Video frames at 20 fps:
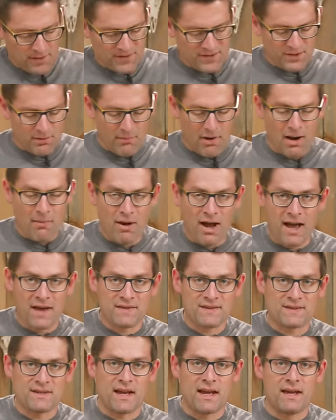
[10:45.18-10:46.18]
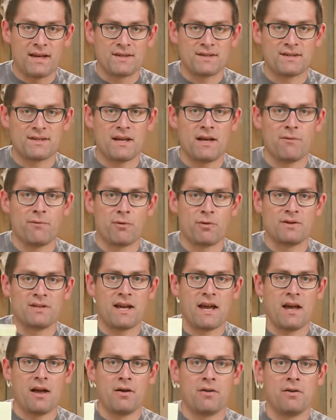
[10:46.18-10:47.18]
So my math says if we're
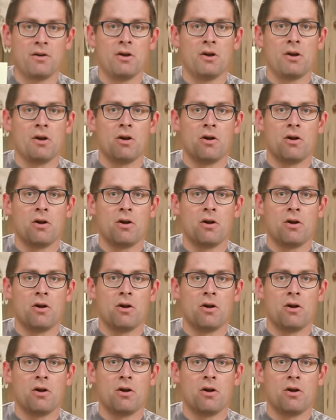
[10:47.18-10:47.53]
down